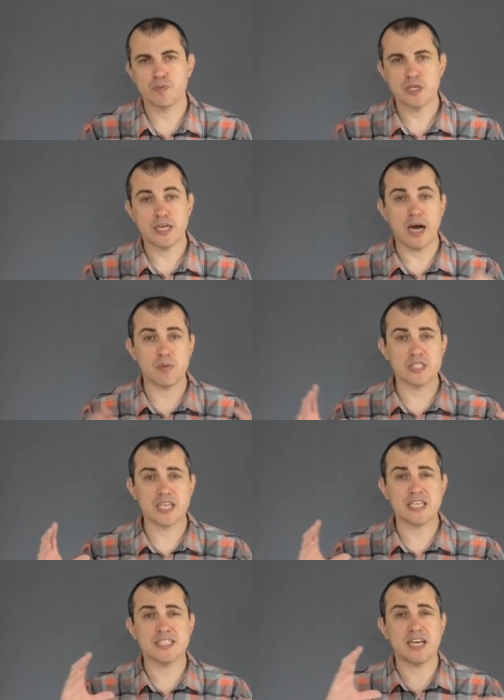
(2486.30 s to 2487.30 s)
Now we
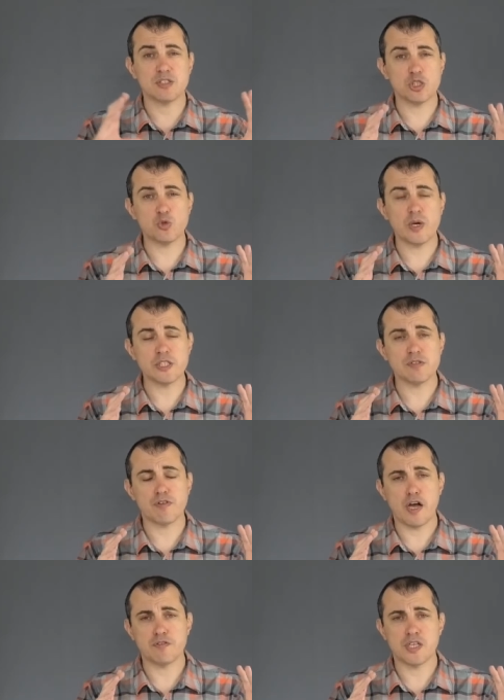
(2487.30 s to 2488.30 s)
take it down to
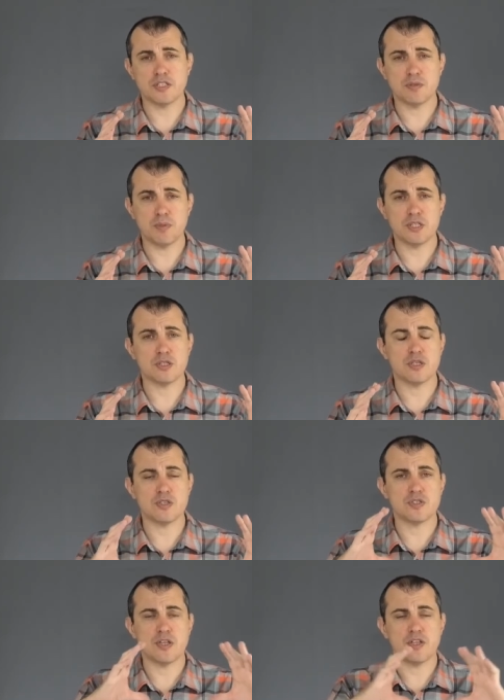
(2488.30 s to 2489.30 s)
25
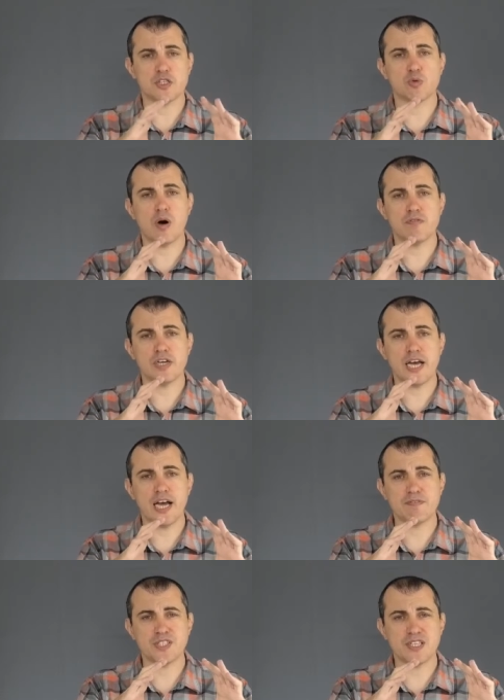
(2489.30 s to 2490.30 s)
centimeters and then
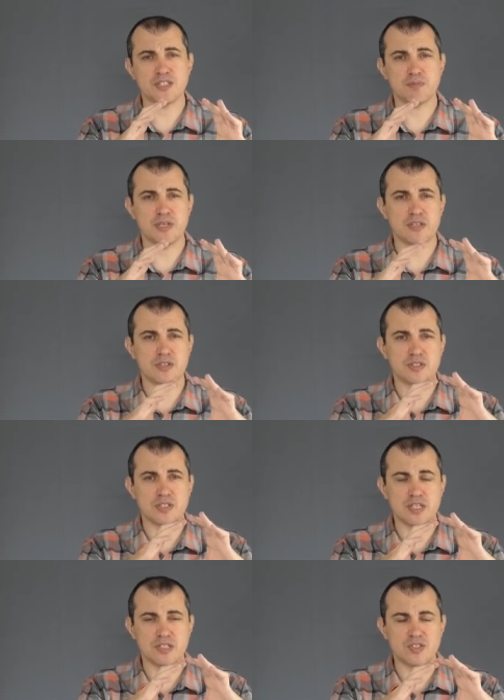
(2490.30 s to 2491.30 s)
12.5 centimeters
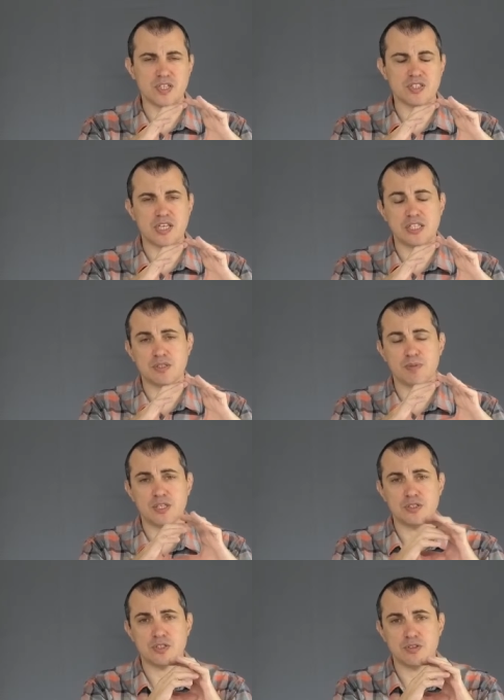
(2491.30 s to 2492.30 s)
and then 6
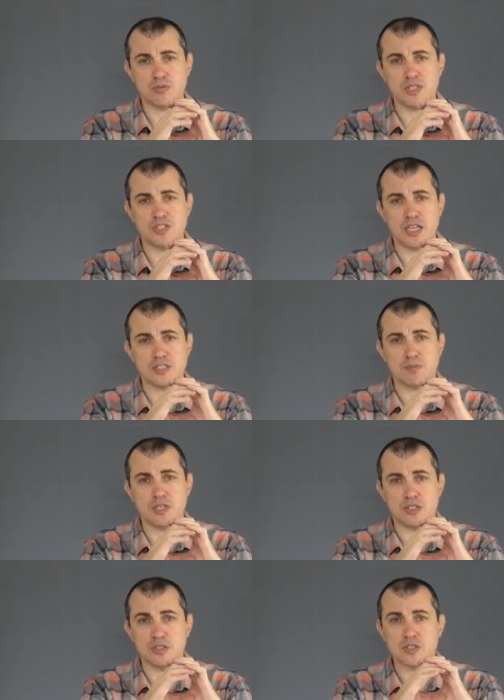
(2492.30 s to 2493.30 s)
centimeters and 3
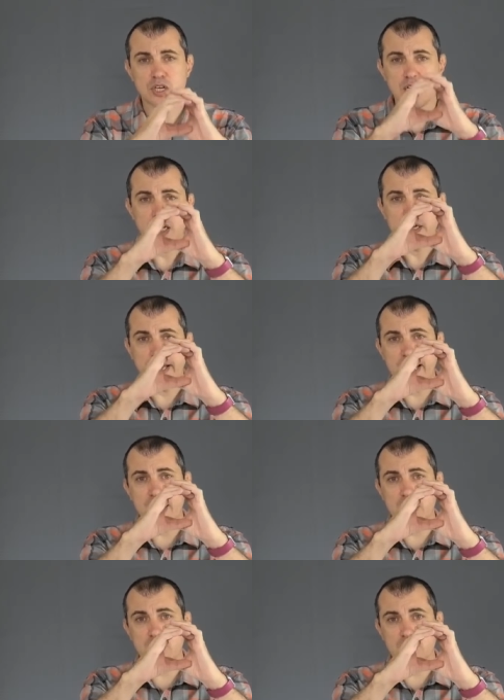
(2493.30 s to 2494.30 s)
centimeters.
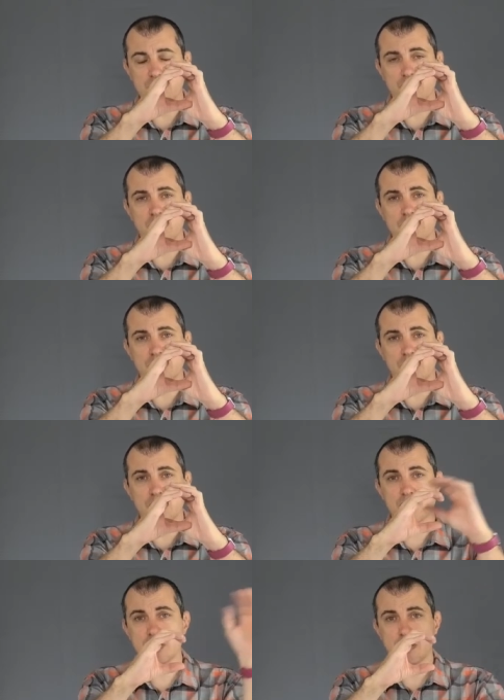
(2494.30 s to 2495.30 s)
Now you're throwing
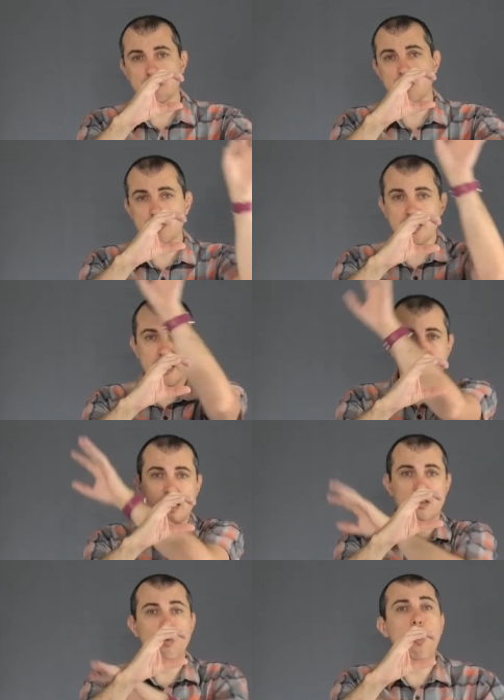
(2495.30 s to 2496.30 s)
darts and they're mostly hitting
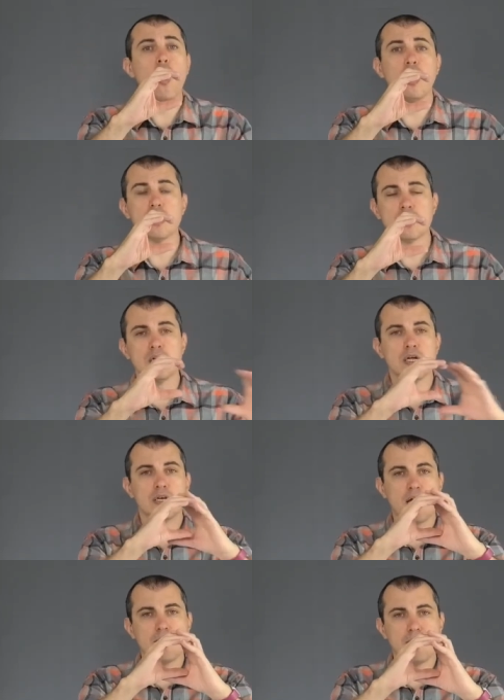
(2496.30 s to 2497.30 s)
the wall.
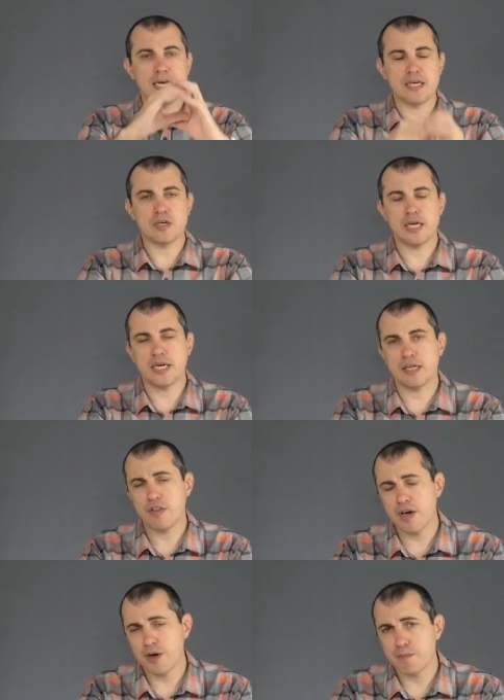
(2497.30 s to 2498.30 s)
Not many are hitting
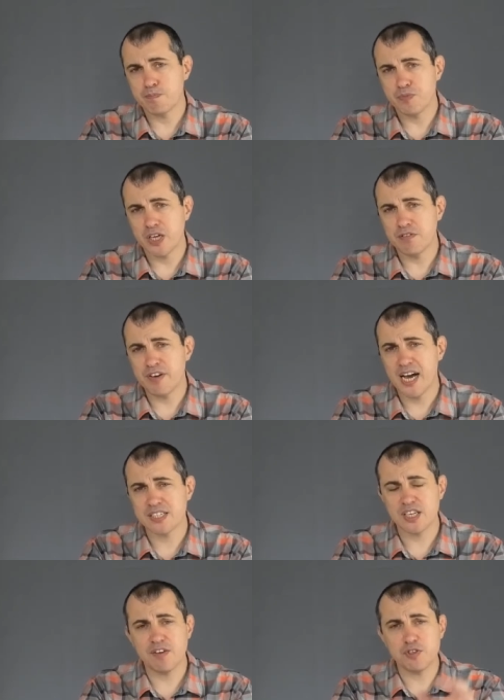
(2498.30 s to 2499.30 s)
there. In
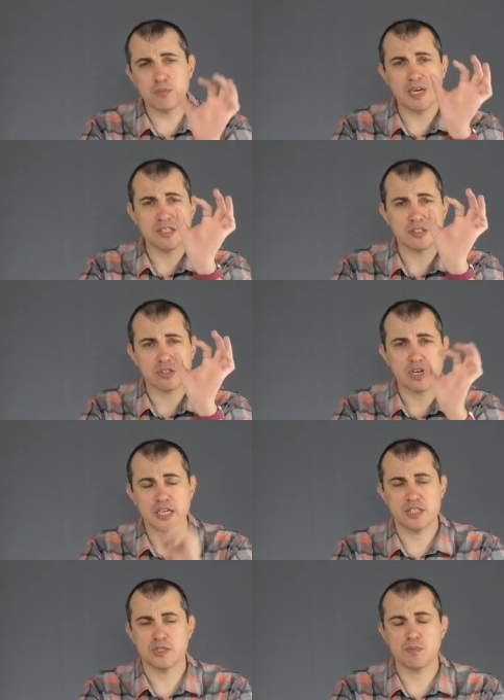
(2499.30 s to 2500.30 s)
fact, if you make the
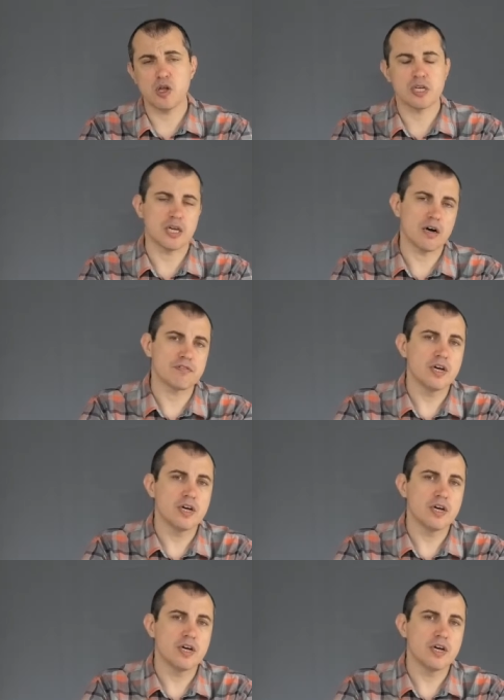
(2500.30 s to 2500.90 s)
target small enough,